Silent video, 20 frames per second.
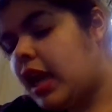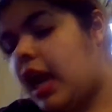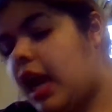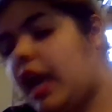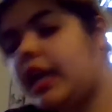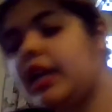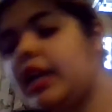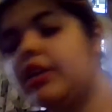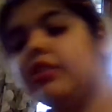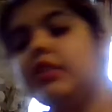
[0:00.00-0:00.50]

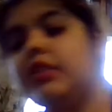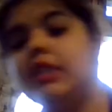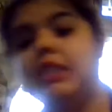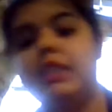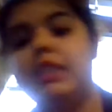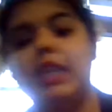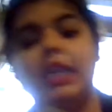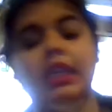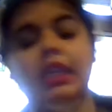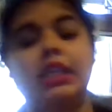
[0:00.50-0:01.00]
I'm not gonna
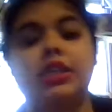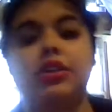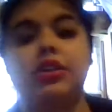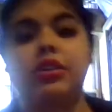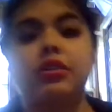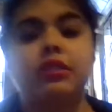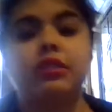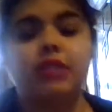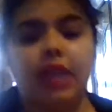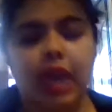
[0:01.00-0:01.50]
say this
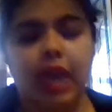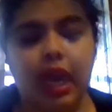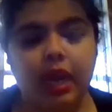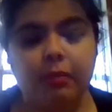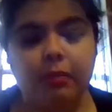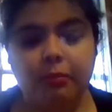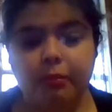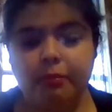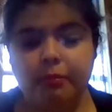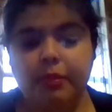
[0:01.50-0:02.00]
girl's
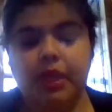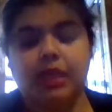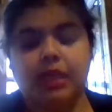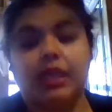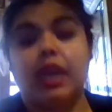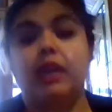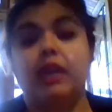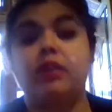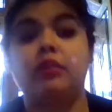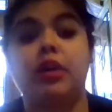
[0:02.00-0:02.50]
name because
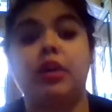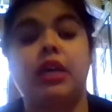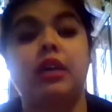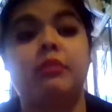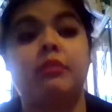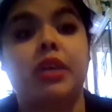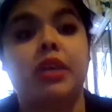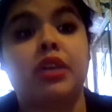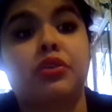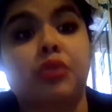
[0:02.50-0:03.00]
I don't want to
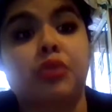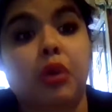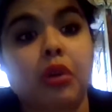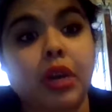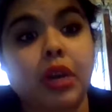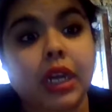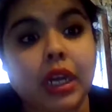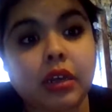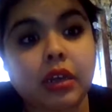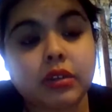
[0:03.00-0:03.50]
be
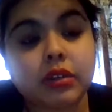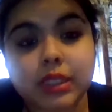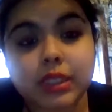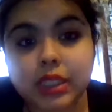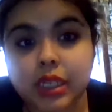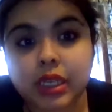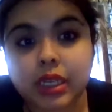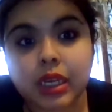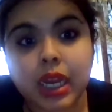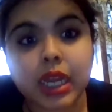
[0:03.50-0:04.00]
throwing out
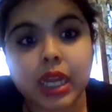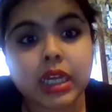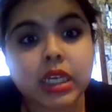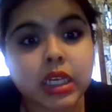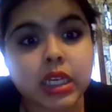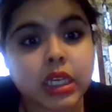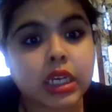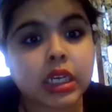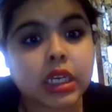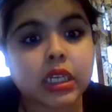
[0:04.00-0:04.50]
shit like
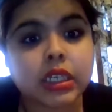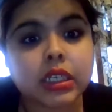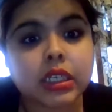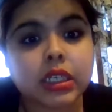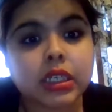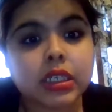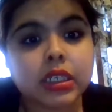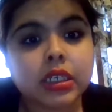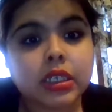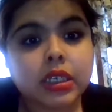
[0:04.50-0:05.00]
she
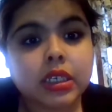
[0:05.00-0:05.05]
does.